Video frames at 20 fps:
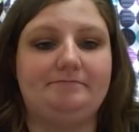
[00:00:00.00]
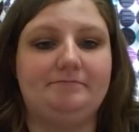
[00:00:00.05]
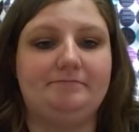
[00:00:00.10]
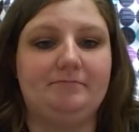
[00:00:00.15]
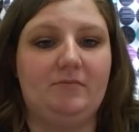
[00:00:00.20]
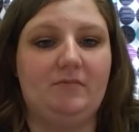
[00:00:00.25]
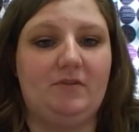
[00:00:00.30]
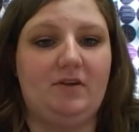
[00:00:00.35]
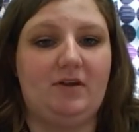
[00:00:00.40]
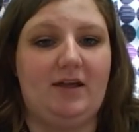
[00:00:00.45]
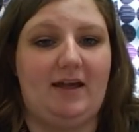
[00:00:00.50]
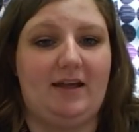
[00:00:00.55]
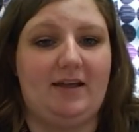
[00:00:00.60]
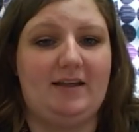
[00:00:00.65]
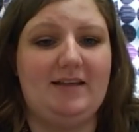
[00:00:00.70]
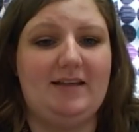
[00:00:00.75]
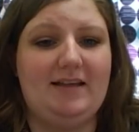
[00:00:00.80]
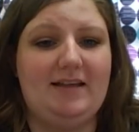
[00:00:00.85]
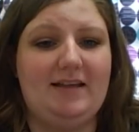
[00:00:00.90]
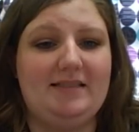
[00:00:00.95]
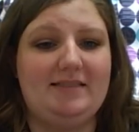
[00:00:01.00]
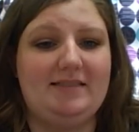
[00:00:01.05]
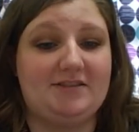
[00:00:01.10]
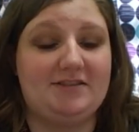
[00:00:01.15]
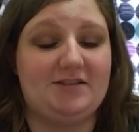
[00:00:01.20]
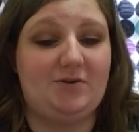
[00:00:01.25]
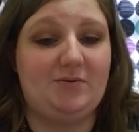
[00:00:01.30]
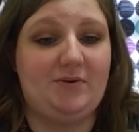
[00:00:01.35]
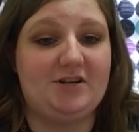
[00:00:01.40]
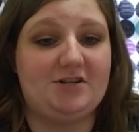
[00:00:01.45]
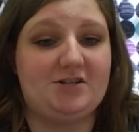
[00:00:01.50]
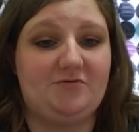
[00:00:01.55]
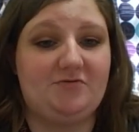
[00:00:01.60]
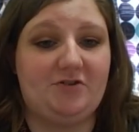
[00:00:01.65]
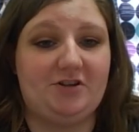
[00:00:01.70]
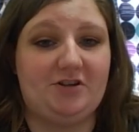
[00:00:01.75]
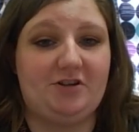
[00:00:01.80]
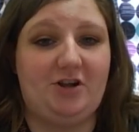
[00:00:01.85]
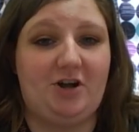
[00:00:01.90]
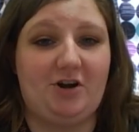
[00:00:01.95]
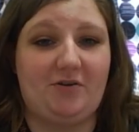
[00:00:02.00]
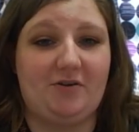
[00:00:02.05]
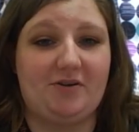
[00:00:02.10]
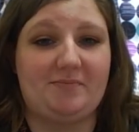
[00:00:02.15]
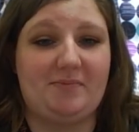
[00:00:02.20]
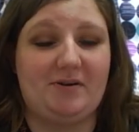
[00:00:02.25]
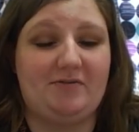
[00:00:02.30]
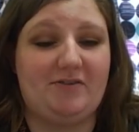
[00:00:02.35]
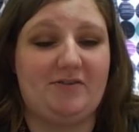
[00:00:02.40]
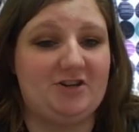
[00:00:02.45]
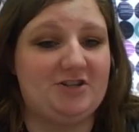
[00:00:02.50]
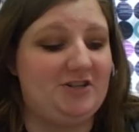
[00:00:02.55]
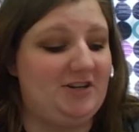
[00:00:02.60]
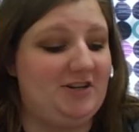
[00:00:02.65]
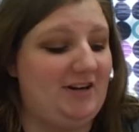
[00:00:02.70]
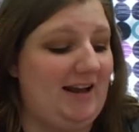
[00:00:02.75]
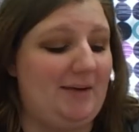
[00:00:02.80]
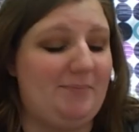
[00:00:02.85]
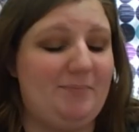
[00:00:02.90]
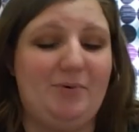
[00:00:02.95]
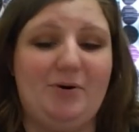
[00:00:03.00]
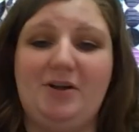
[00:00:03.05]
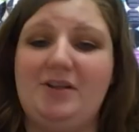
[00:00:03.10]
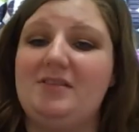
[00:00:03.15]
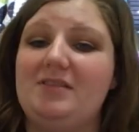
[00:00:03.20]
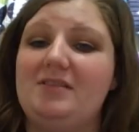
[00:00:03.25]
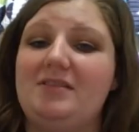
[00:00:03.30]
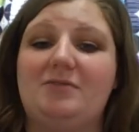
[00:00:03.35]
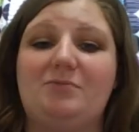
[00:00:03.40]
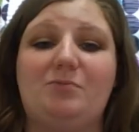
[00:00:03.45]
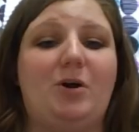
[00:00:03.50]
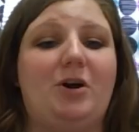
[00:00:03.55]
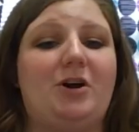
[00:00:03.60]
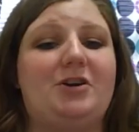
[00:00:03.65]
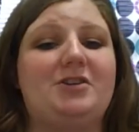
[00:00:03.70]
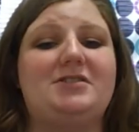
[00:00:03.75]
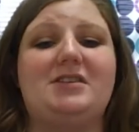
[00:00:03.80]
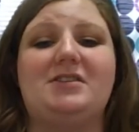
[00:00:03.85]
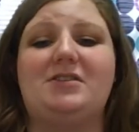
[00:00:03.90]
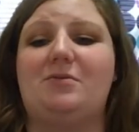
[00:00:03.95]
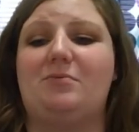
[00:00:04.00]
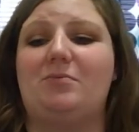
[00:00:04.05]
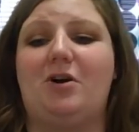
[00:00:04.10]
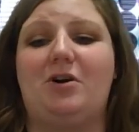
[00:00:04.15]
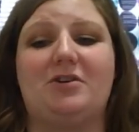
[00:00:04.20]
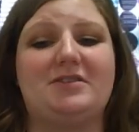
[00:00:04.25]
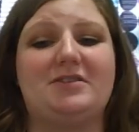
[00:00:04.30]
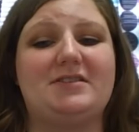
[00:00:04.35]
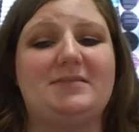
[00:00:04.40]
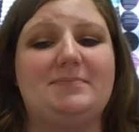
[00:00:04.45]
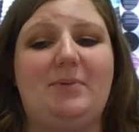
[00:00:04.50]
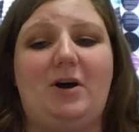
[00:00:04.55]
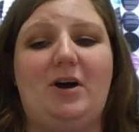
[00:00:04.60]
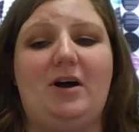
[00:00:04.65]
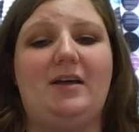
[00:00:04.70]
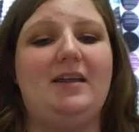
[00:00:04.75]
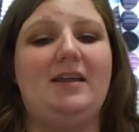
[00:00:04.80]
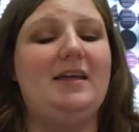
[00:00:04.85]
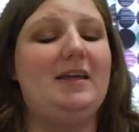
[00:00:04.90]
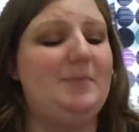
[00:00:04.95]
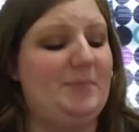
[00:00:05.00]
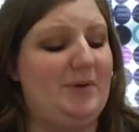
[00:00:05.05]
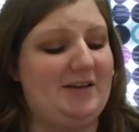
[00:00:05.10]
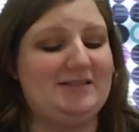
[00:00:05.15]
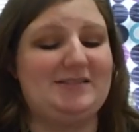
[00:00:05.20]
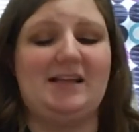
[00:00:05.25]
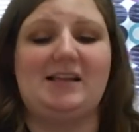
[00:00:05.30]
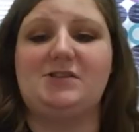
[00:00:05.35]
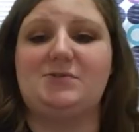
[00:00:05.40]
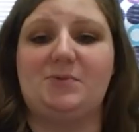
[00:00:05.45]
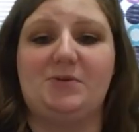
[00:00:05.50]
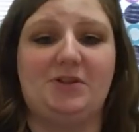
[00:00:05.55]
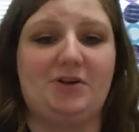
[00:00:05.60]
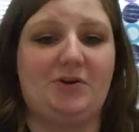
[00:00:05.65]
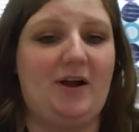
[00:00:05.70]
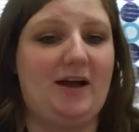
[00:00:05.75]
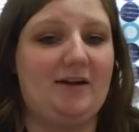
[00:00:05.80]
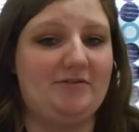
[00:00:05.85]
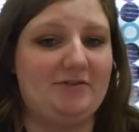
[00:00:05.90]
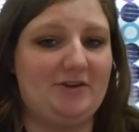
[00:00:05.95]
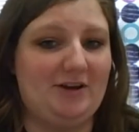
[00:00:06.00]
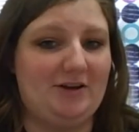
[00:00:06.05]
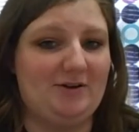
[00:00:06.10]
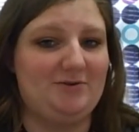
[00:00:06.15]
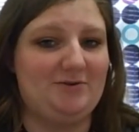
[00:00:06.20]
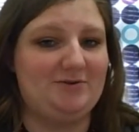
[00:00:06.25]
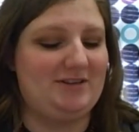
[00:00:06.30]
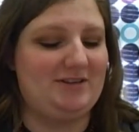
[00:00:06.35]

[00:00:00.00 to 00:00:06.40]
Okay, that's the equation for the logarithmic function, and I put the words in the wrong spot because that's where the graph goes.